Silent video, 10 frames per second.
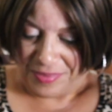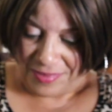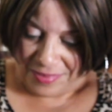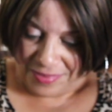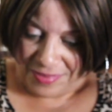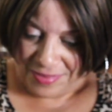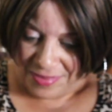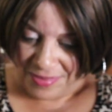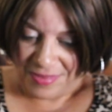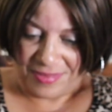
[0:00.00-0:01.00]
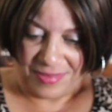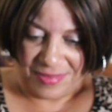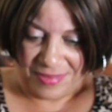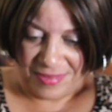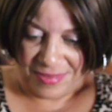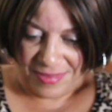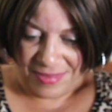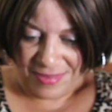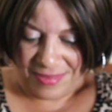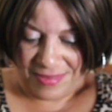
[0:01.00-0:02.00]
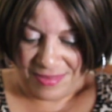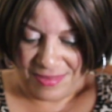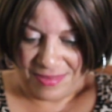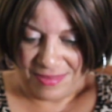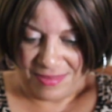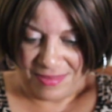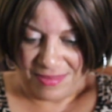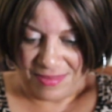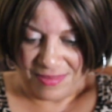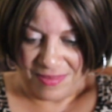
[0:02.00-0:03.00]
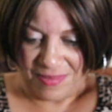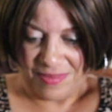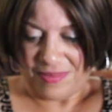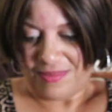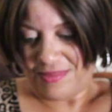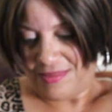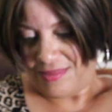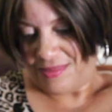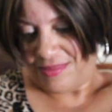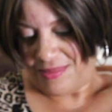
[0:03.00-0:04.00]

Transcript: [no speech]